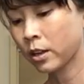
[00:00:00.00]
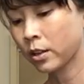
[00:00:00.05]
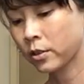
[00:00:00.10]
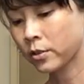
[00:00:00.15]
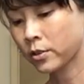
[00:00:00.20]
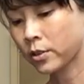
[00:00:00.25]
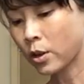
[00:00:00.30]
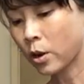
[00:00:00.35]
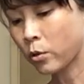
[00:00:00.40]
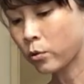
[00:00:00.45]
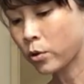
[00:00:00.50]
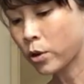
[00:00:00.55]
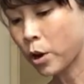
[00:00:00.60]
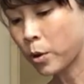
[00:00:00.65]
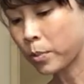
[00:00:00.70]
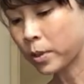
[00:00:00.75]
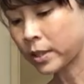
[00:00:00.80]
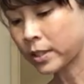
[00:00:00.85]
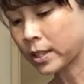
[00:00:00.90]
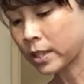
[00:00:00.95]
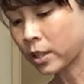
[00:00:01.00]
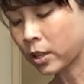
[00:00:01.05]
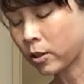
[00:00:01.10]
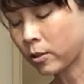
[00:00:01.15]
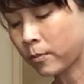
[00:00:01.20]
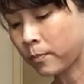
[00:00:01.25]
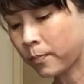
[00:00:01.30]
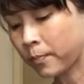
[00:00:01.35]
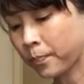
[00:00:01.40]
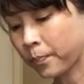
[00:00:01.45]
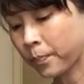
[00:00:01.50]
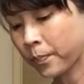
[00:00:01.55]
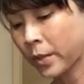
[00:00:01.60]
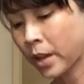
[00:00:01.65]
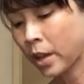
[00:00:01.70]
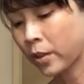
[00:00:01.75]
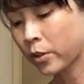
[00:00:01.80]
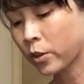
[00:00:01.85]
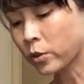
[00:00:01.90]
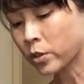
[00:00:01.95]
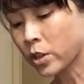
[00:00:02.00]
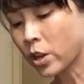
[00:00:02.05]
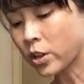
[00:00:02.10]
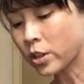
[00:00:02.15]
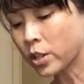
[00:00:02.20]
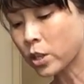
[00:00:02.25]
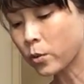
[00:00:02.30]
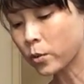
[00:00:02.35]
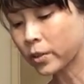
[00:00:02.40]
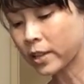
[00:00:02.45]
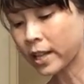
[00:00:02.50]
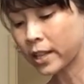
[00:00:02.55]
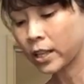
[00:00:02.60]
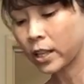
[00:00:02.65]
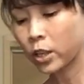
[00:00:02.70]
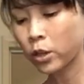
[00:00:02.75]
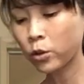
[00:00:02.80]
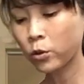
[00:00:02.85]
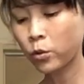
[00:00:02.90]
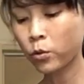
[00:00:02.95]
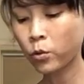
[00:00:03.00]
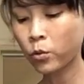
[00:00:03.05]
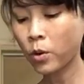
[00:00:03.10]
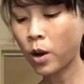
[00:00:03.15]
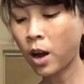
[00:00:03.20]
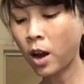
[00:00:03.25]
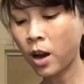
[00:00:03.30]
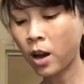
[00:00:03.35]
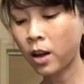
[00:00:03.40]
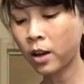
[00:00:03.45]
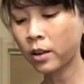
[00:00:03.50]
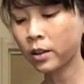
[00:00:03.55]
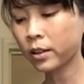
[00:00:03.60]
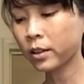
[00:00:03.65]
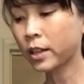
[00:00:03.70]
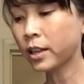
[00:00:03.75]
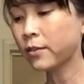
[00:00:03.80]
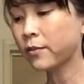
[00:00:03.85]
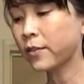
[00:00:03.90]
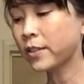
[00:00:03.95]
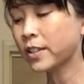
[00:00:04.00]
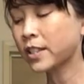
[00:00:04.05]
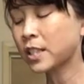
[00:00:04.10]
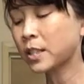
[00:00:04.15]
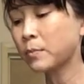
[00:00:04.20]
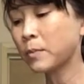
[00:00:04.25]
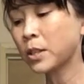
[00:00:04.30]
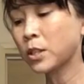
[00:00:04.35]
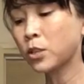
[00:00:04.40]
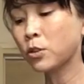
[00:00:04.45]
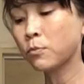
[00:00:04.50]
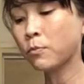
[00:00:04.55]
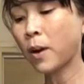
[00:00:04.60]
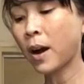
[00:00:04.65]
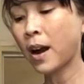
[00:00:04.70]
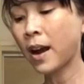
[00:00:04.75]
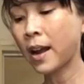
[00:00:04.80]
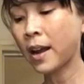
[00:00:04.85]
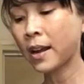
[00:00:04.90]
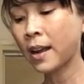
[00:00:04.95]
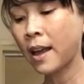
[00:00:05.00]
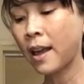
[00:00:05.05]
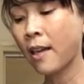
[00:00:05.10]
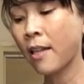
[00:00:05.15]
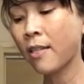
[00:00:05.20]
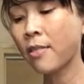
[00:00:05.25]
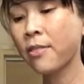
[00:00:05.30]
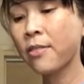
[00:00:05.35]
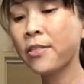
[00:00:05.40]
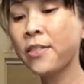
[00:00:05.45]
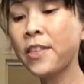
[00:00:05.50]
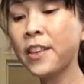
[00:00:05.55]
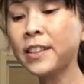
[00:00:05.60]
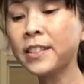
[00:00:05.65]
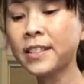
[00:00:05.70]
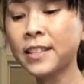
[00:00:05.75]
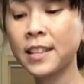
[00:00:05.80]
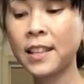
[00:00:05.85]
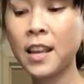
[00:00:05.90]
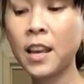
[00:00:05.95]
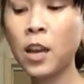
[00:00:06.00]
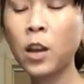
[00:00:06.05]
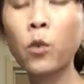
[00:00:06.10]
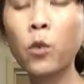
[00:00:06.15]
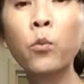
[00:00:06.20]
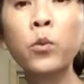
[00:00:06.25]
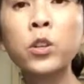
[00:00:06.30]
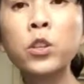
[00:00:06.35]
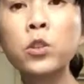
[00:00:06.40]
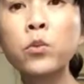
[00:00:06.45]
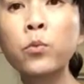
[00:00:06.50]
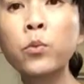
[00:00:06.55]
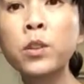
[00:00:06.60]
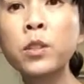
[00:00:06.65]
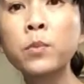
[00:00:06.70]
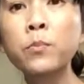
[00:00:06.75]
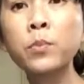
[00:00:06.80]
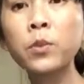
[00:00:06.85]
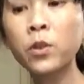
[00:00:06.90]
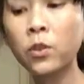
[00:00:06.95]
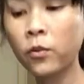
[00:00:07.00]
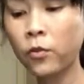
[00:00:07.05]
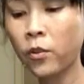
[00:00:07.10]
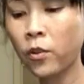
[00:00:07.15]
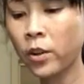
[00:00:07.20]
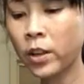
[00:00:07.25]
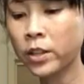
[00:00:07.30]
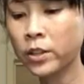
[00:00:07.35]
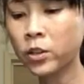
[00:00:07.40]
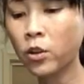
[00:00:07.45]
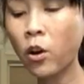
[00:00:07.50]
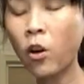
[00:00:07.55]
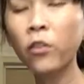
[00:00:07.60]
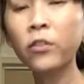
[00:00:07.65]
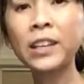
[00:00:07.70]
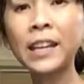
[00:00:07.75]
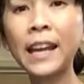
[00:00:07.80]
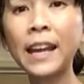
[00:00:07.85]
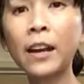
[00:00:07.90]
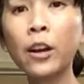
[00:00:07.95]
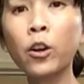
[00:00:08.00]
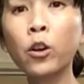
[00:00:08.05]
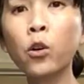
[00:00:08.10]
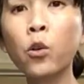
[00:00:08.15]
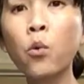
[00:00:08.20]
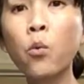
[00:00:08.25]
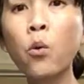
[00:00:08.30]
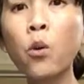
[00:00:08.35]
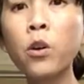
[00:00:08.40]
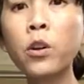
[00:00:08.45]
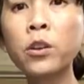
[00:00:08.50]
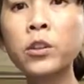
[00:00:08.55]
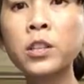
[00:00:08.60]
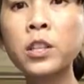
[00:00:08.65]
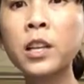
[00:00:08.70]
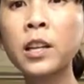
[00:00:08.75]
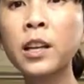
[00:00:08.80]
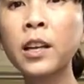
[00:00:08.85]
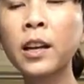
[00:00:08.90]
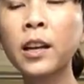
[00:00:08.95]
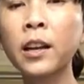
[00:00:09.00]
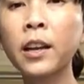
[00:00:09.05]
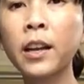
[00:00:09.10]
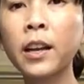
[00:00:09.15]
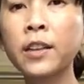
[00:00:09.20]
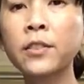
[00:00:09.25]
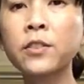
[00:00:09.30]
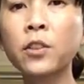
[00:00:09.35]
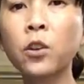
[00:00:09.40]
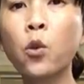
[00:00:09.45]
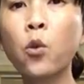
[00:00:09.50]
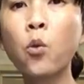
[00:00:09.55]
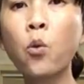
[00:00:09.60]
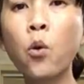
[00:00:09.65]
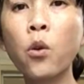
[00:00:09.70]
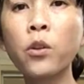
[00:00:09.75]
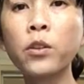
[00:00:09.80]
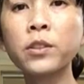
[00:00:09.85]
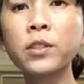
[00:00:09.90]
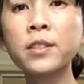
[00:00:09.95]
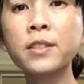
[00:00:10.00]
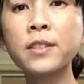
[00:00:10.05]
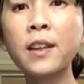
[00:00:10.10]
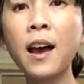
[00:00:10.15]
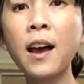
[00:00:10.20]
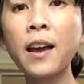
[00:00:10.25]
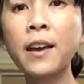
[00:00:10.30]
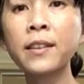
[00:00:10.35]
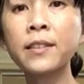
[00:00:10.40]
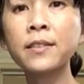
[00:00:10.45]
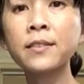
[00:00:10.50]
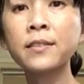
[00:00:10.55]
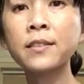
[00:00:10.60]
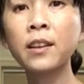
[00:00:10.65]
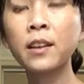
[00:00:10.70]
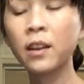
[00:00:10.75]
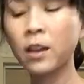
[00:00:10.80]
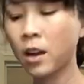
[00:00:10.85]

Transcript: so no big deal. There's also a lady who convinced me to buy this thing, which was beautiful. It's called the AirQuart. It's a quart-sized